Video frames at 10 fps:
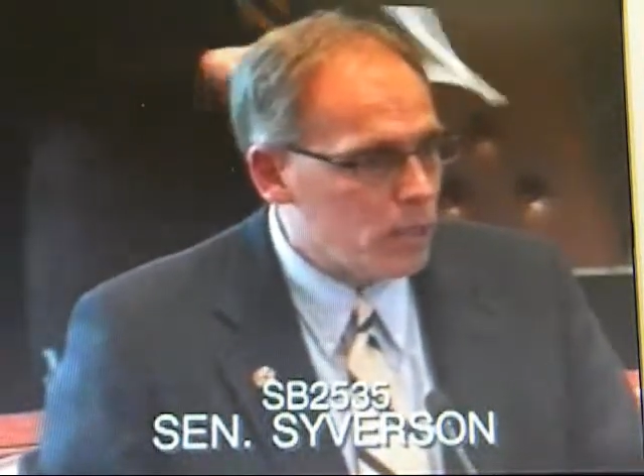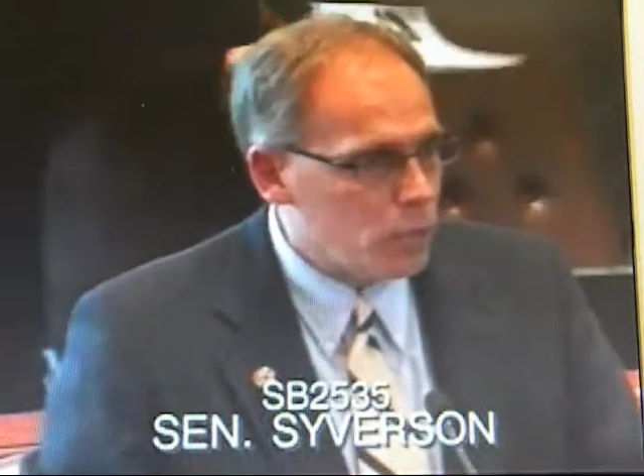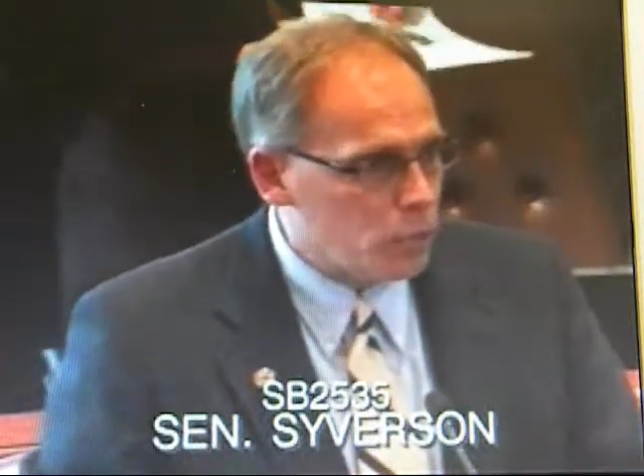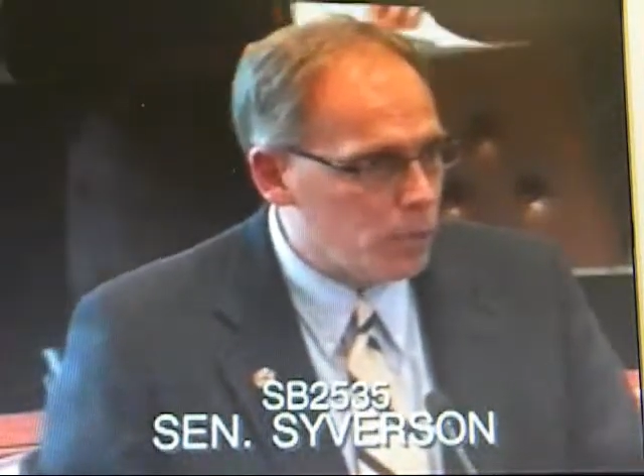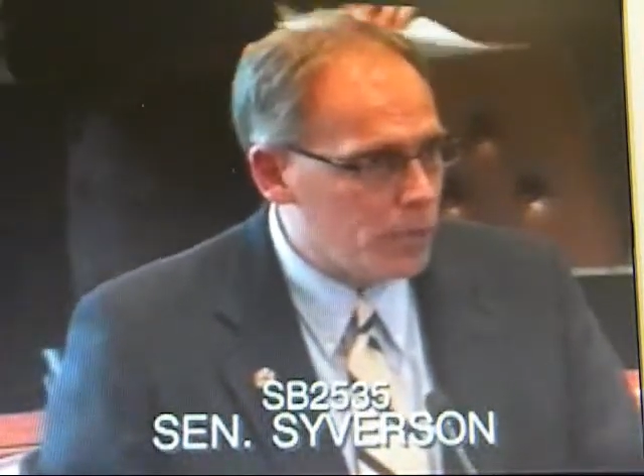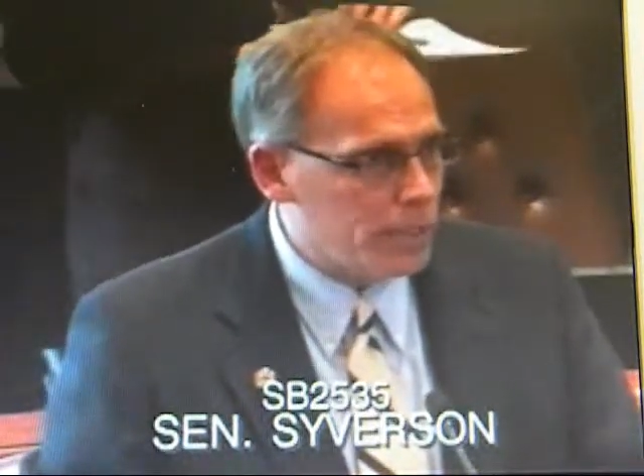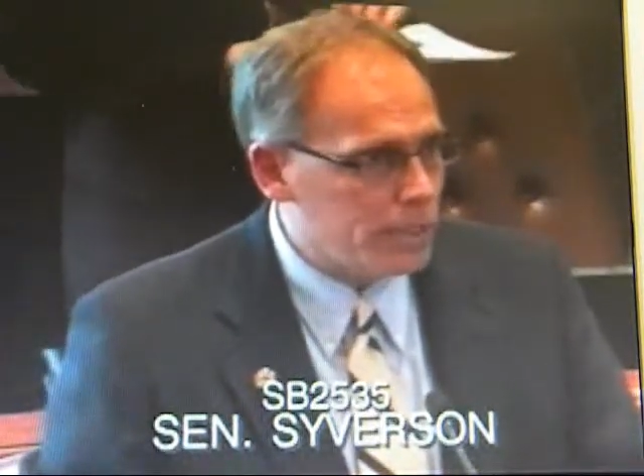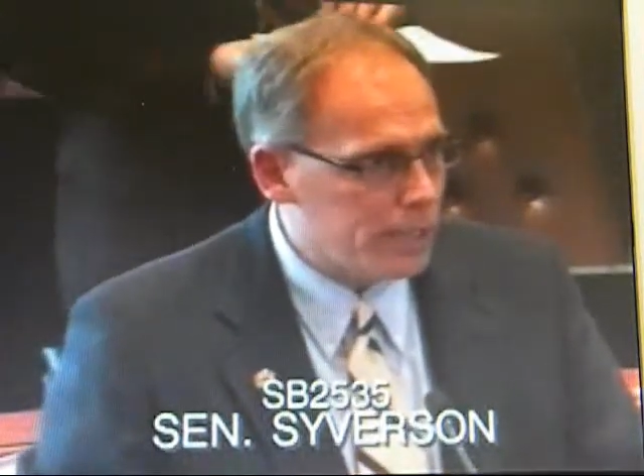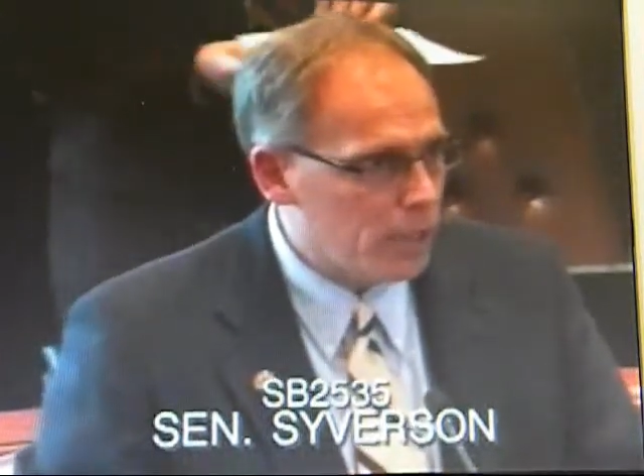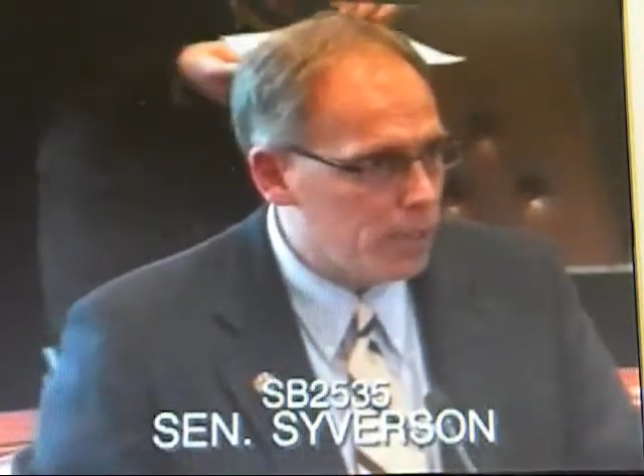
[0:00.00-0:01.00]
When you put
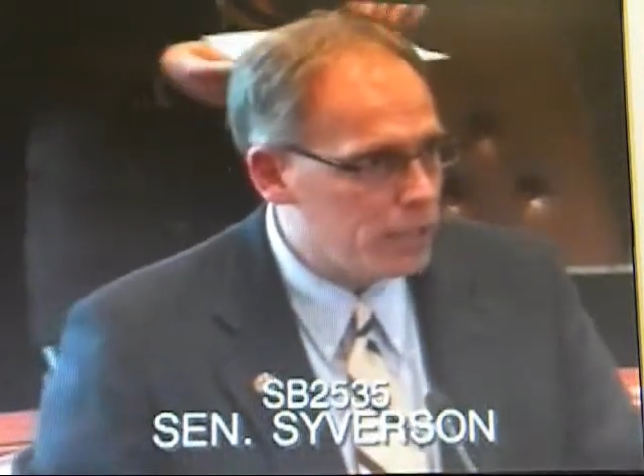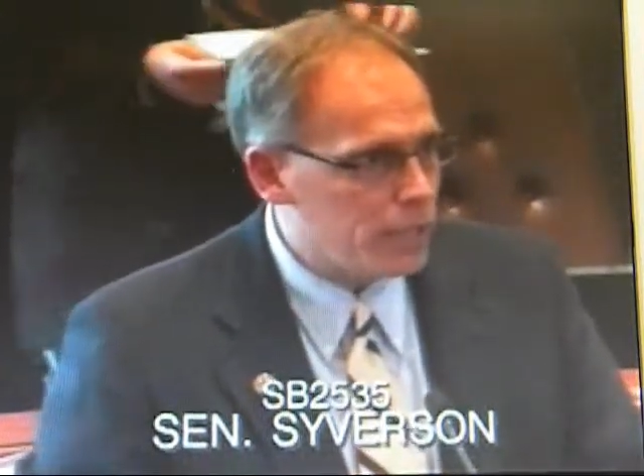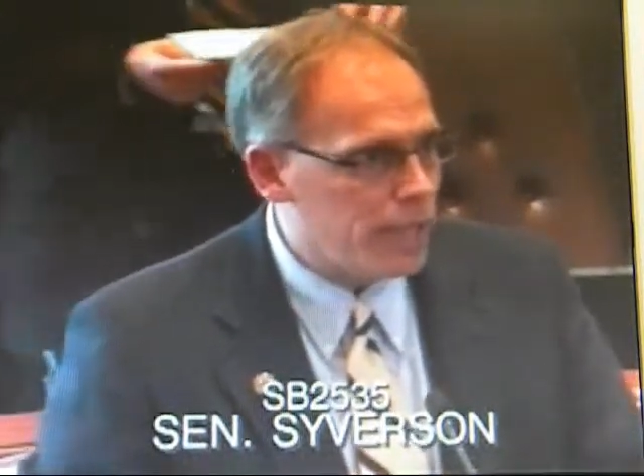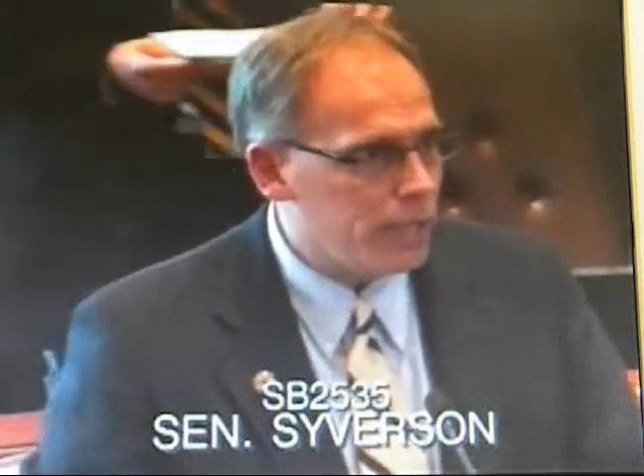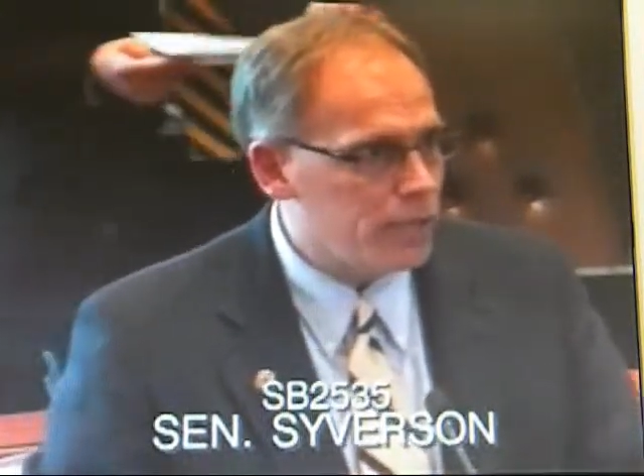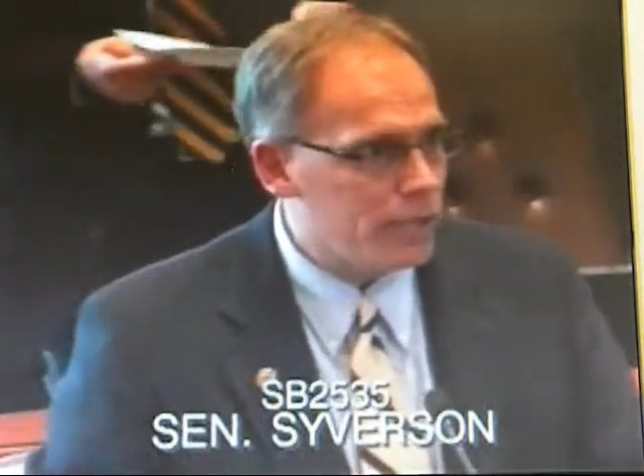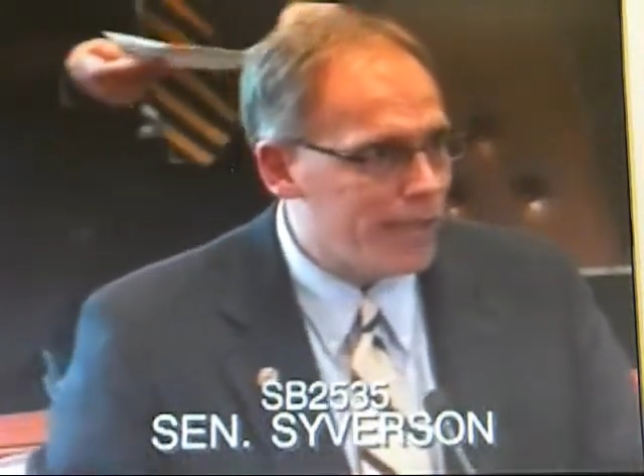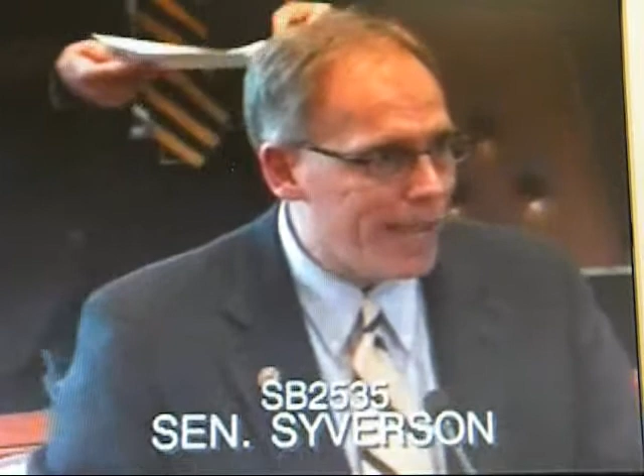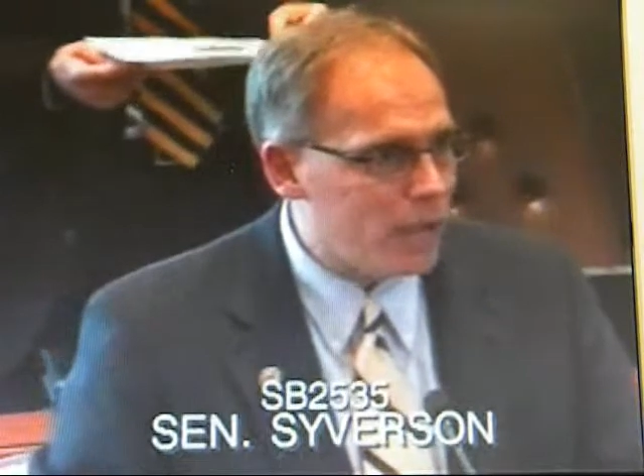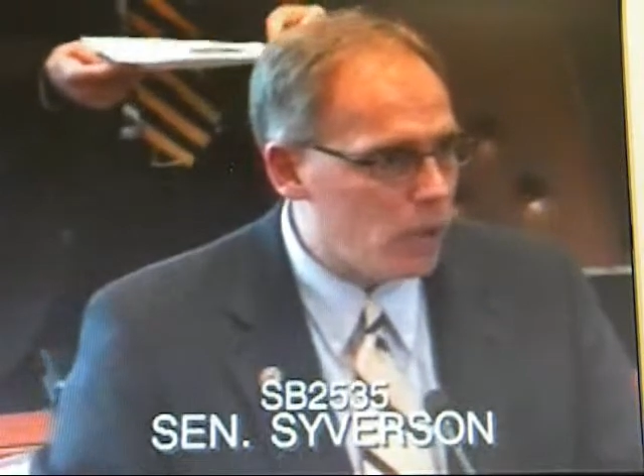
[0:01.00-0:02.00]
these helmets on, you
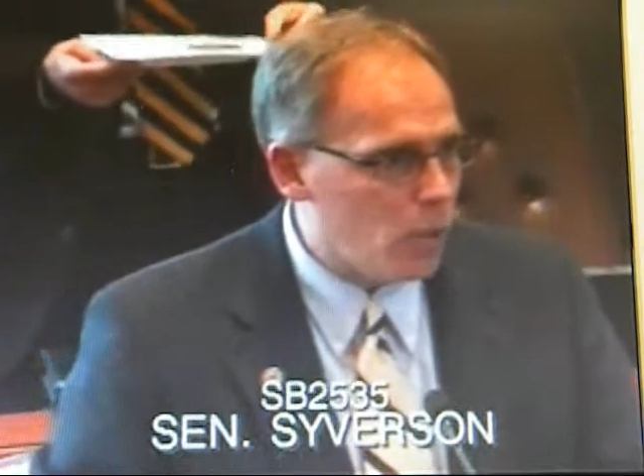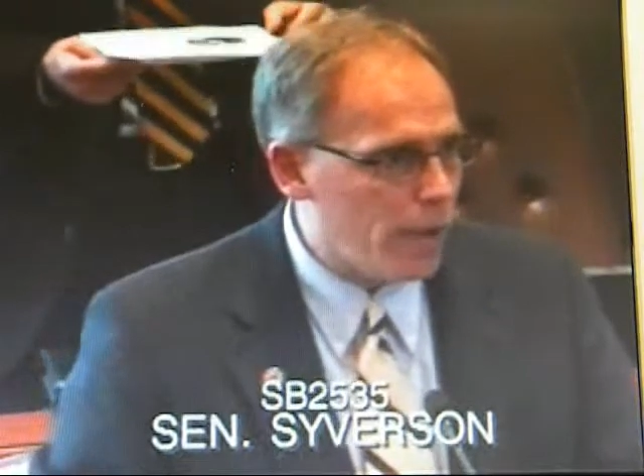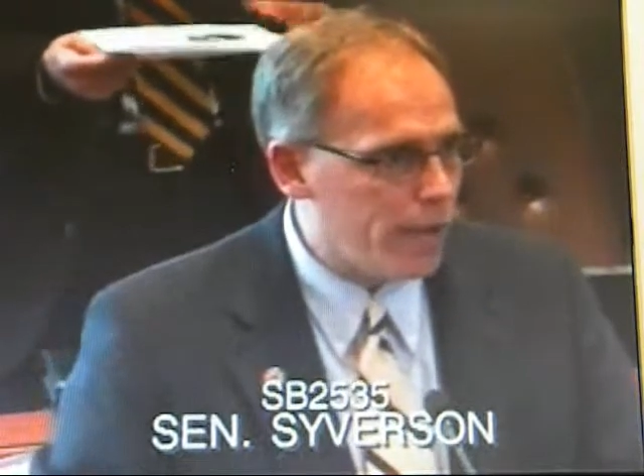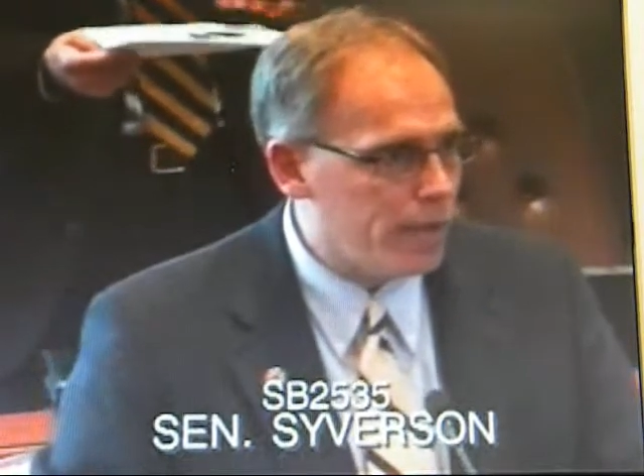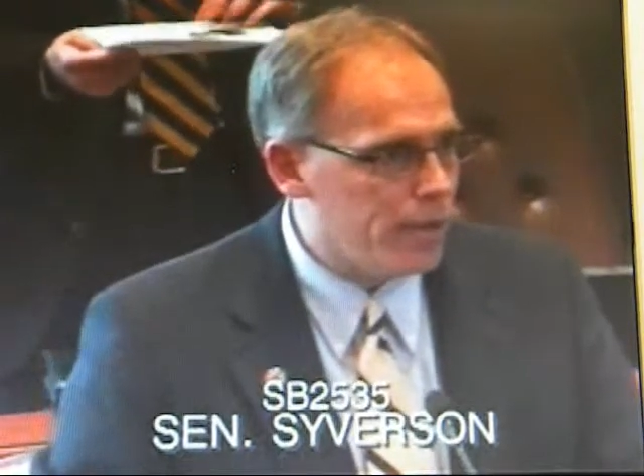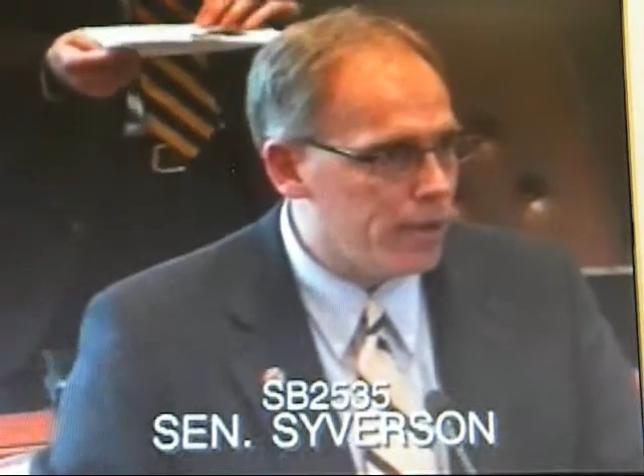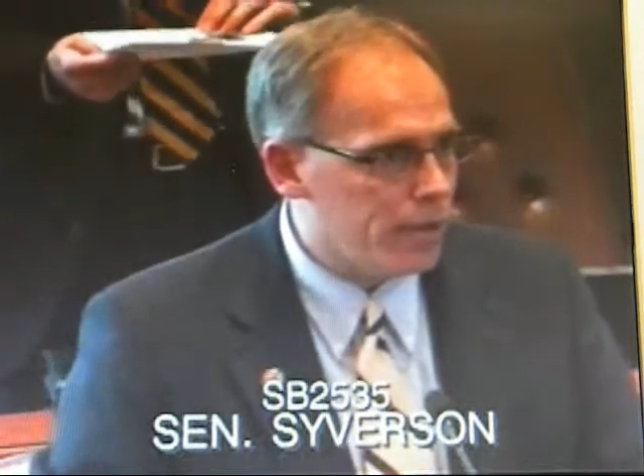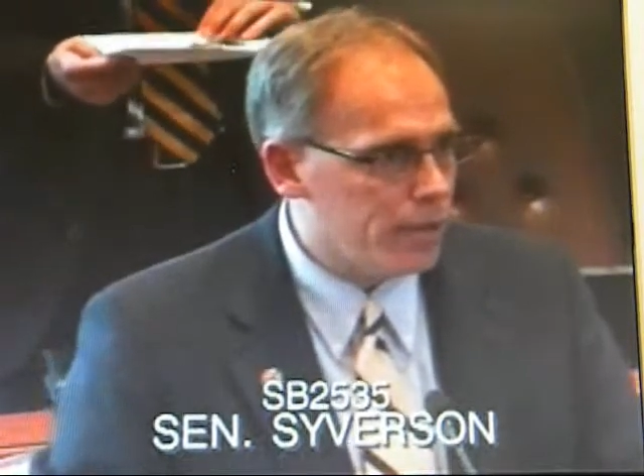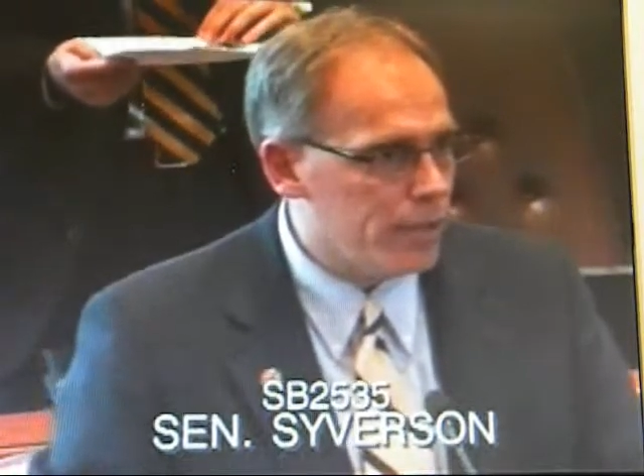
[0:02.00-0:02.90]
take away their